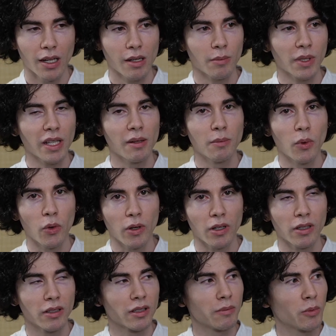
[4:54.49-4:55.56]
I'm going to get
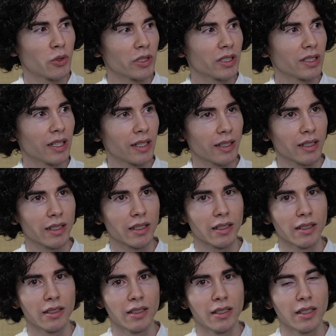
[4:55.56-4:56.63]
more and more sick.
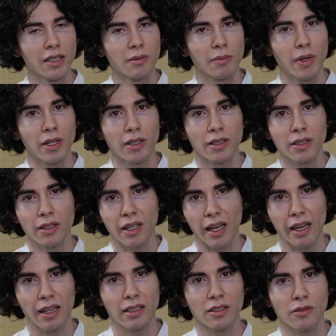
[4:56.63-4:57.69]
My
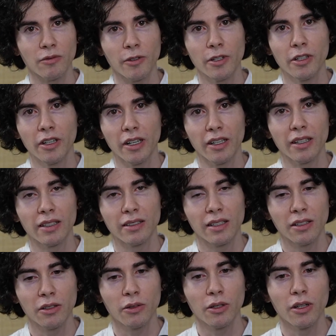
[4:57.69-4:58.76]
hands and feet are going to
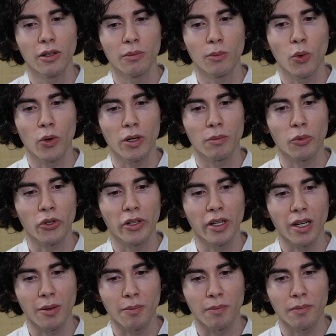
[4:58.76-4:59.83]
continue to go more and more
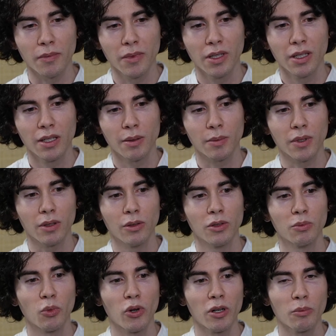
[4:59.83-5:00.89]
numb. I'm going to lose
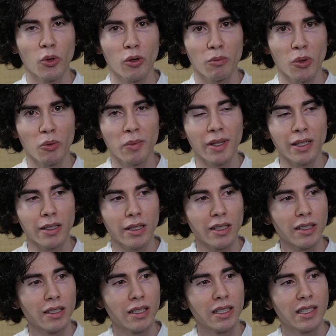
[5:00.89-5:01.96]
more and more
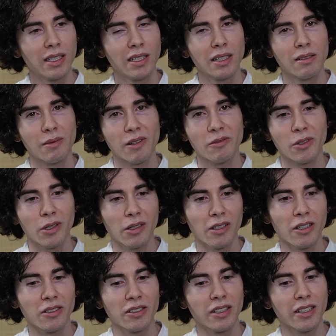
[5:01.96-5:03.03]
mobility. My
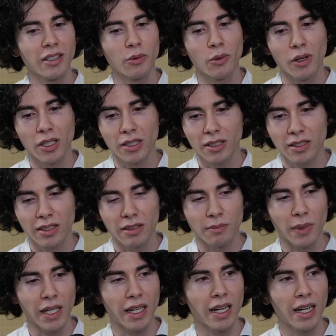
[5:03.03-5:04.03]
vertigo is going to get worse, and my